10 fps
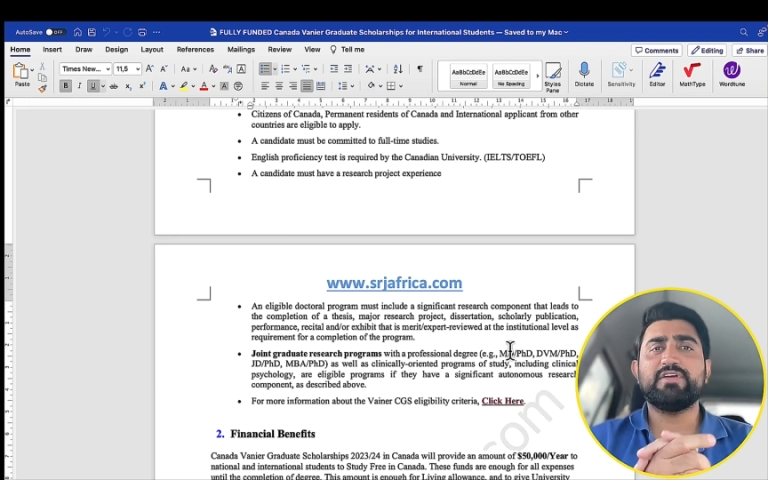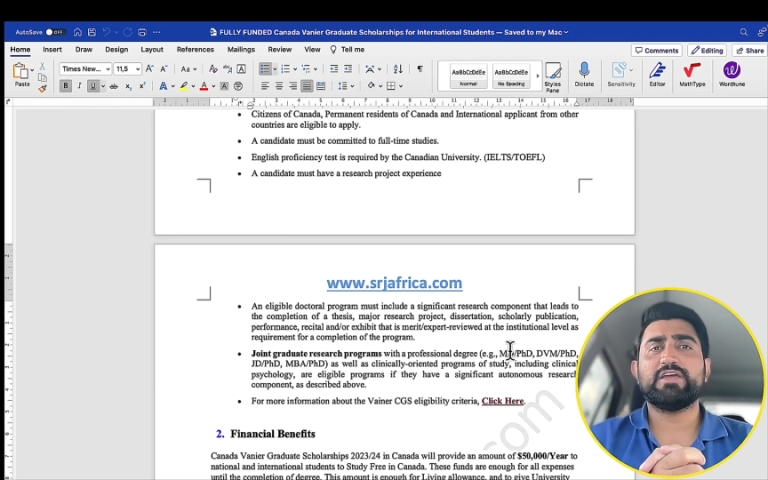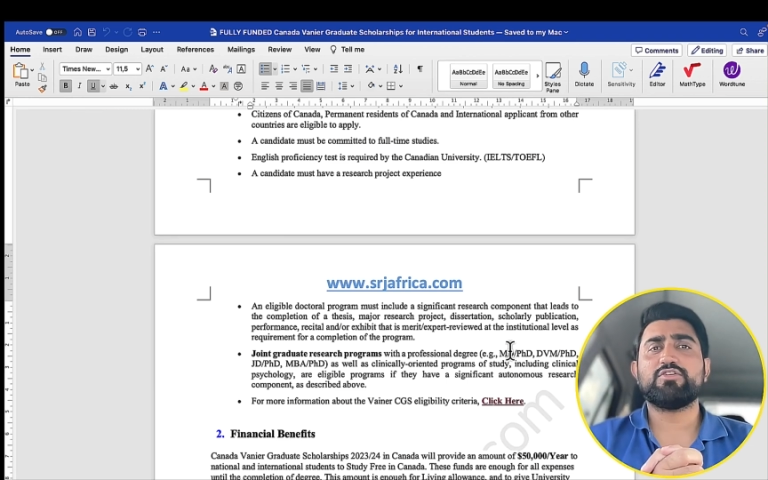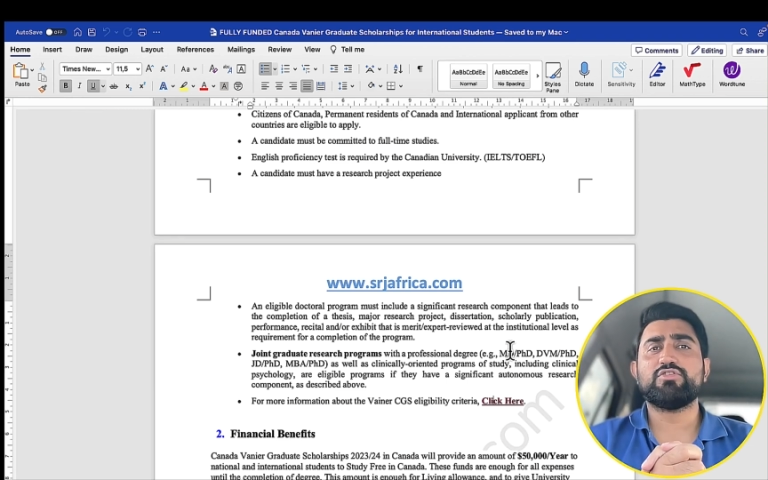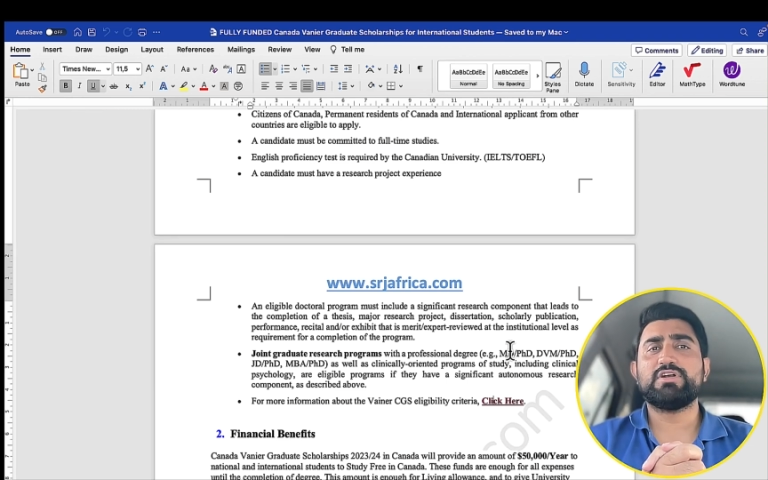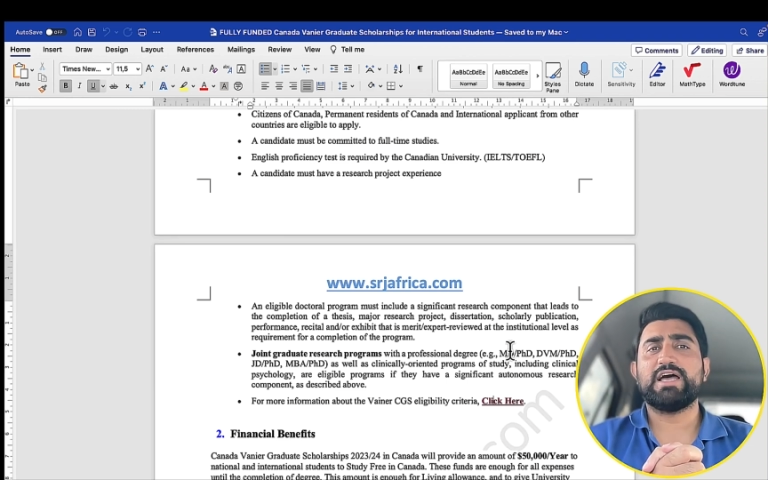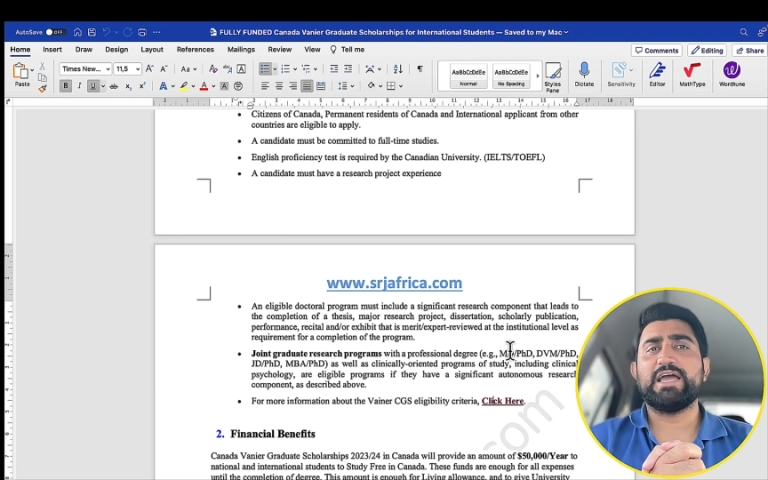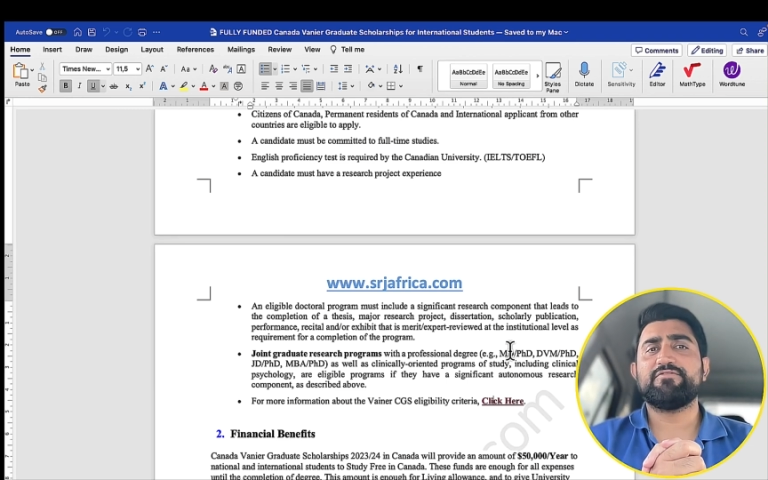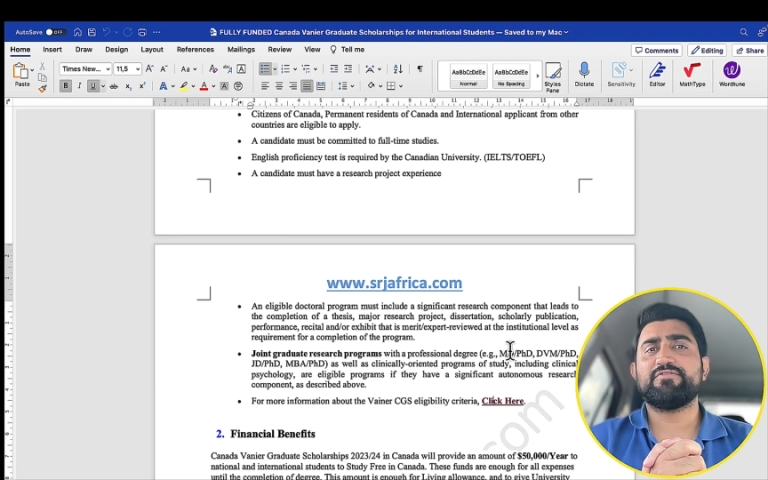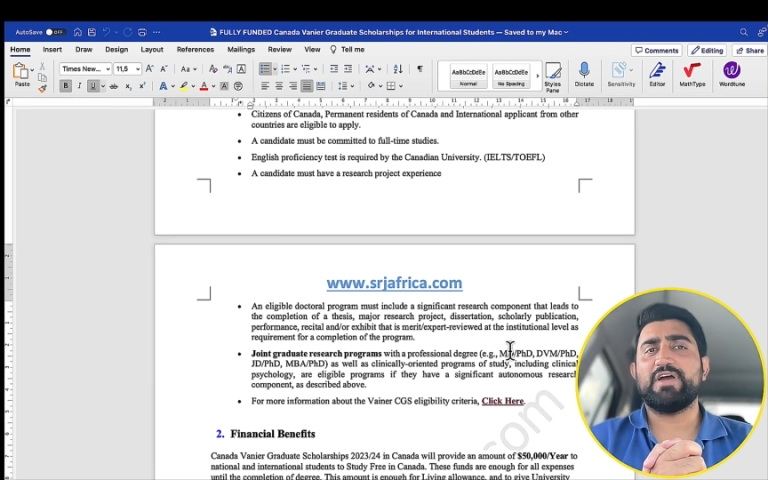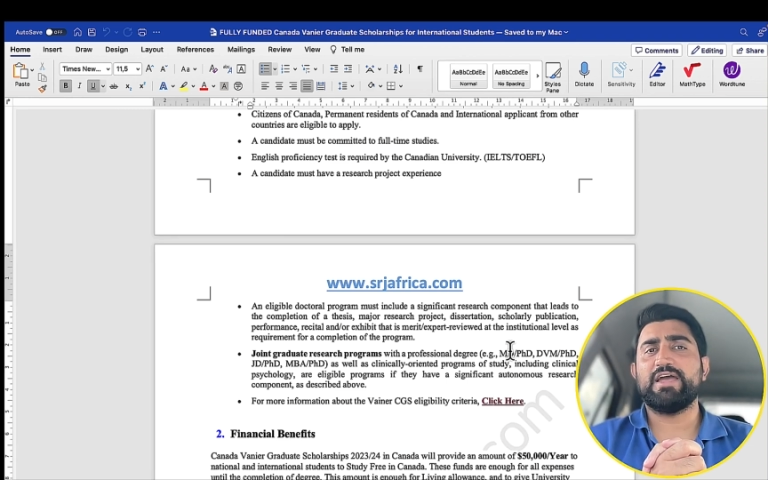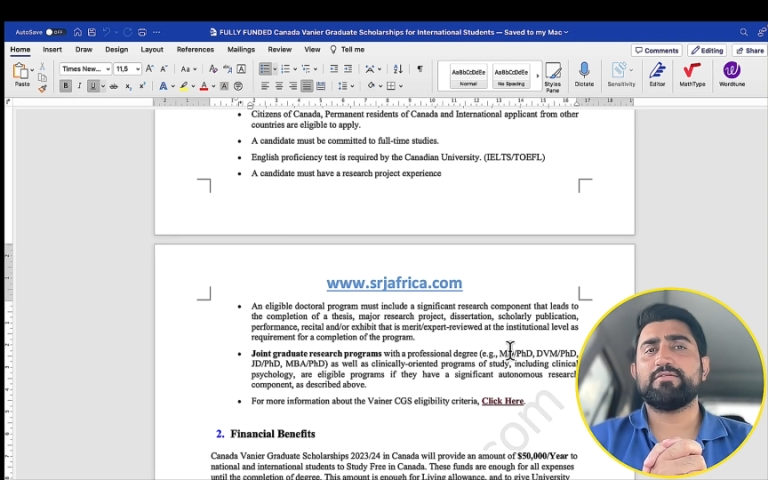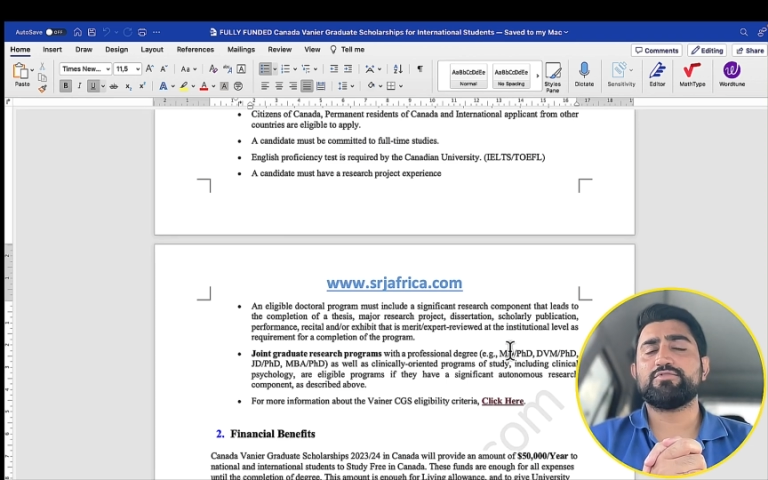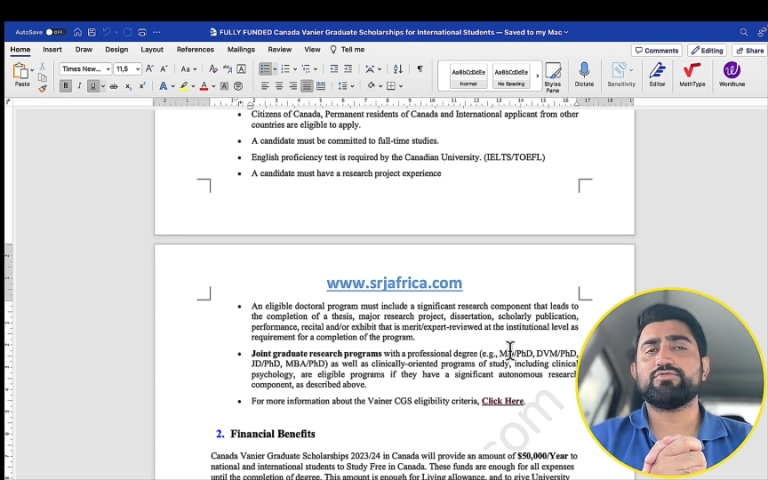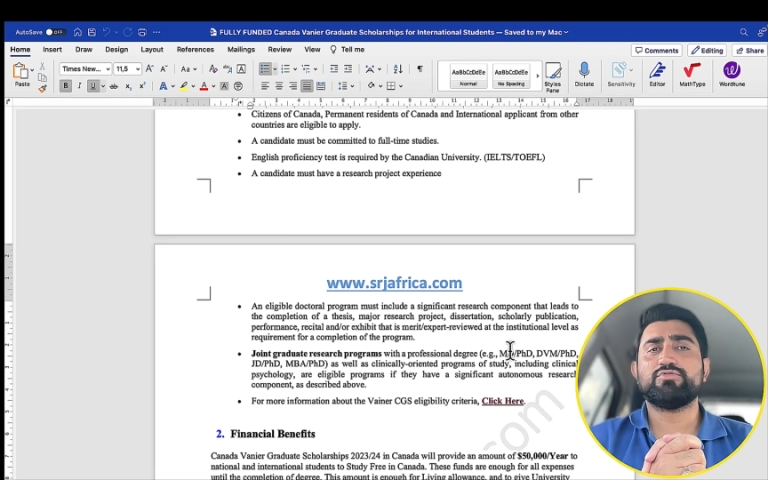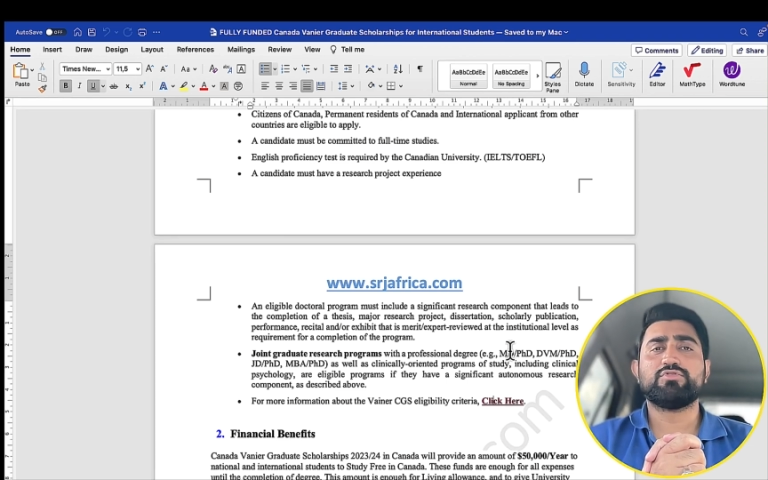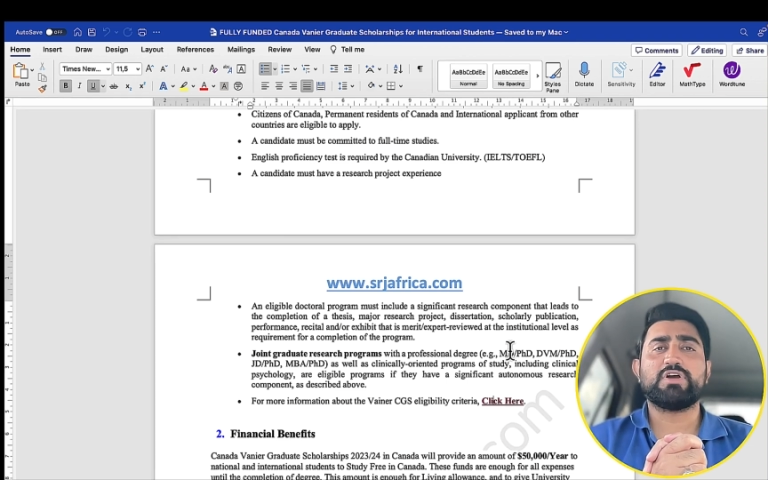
a good life and to